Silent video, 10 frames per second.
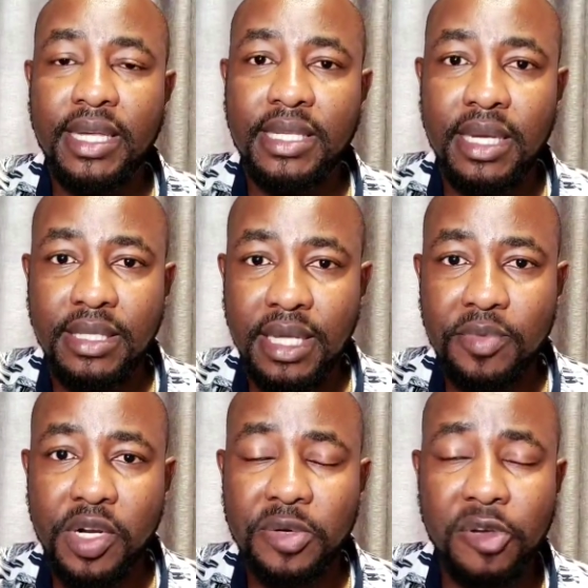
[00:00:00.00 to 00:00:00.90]
There's a
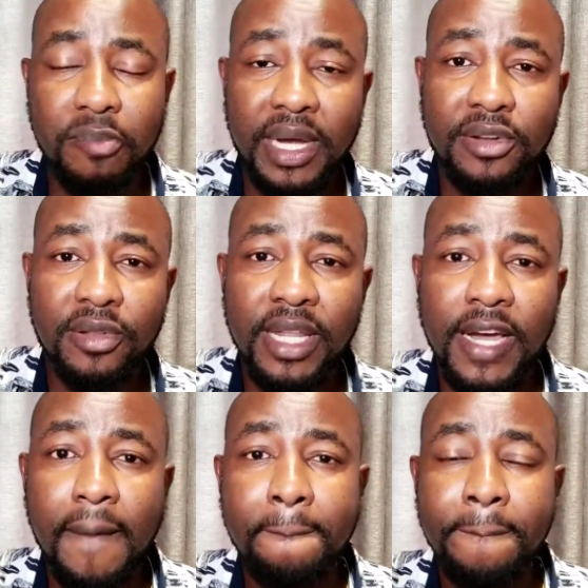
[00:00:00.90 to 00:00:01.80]
subscription button
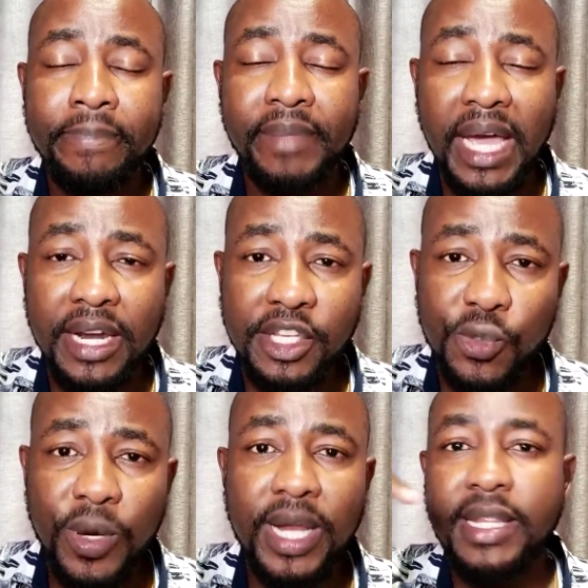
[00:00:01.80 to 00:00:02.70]
there. And as
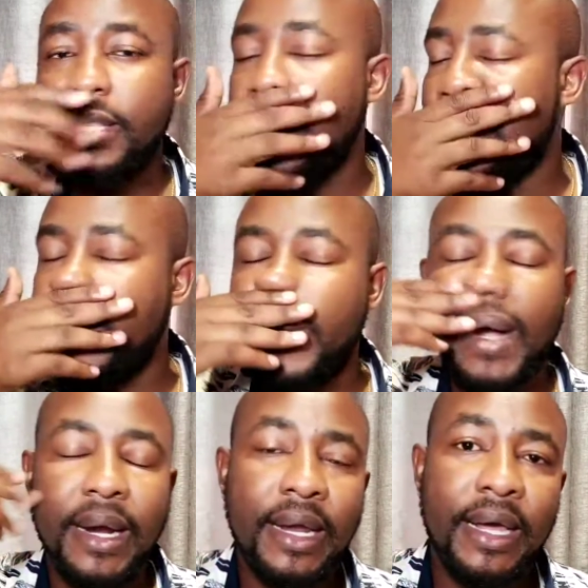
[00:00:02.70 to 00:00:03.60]
well, you
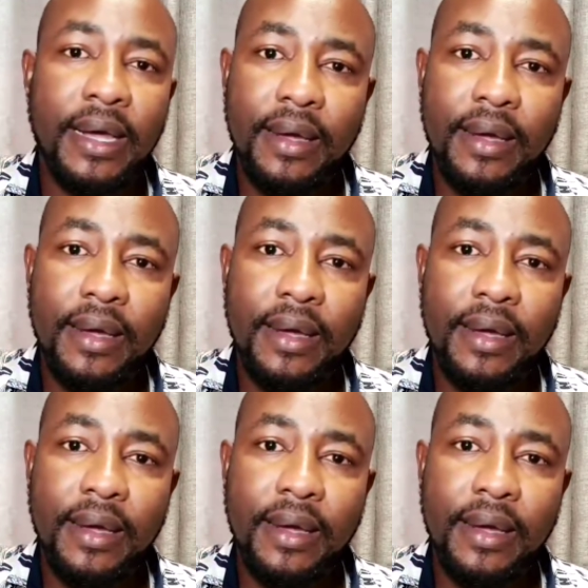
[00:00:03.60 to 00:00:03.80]
can